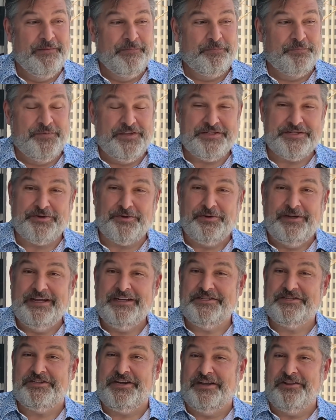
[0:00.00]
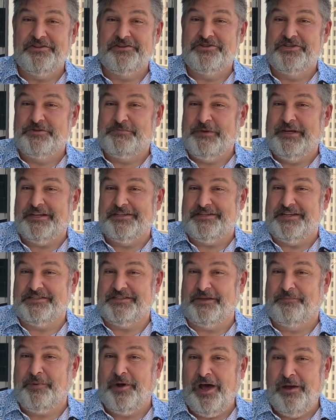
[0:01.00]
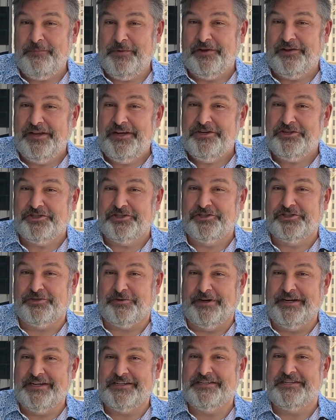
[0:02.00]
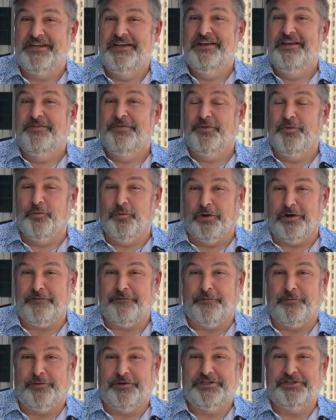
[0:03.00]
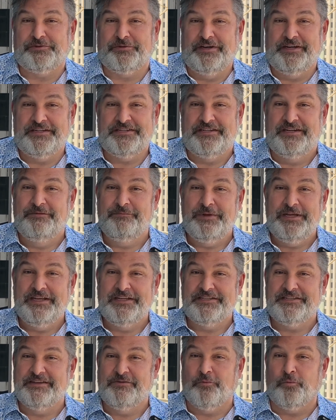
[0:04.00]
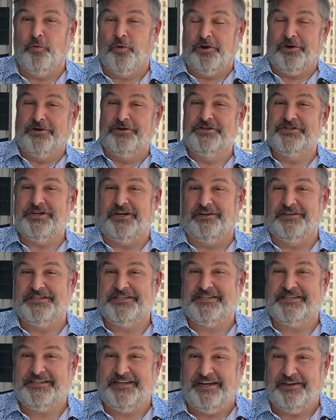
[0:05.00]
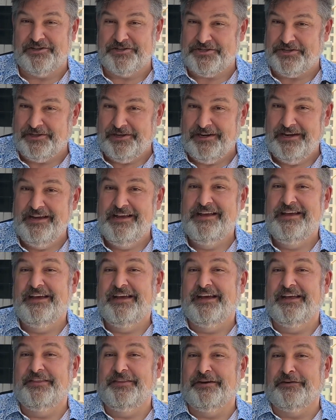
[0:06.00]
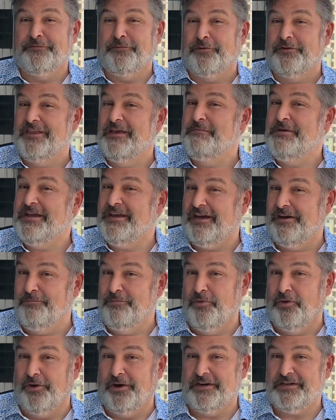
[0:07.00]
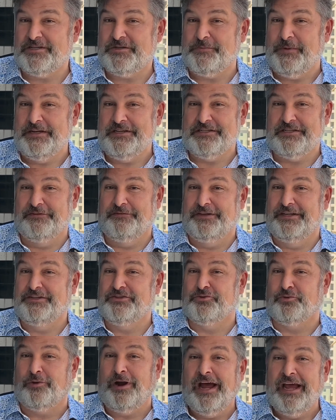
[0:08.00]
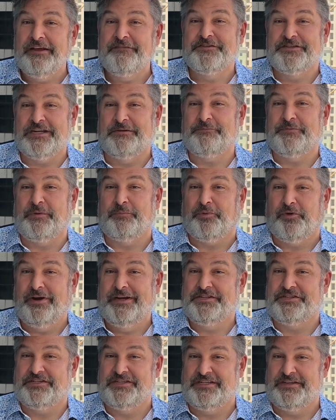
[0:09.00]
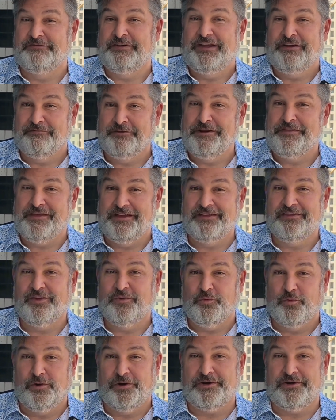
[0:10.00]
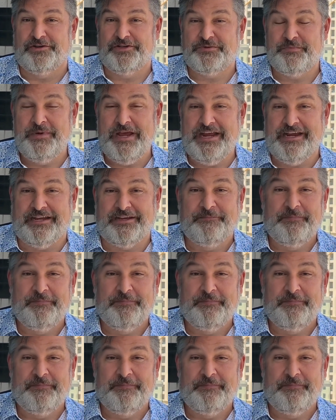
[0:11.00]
This creates challenges because as the population shrinks, the workforce shrinks, and it means that workers are scarcer and therefore they become more expensive, and it drives up the prices of everything that workers make.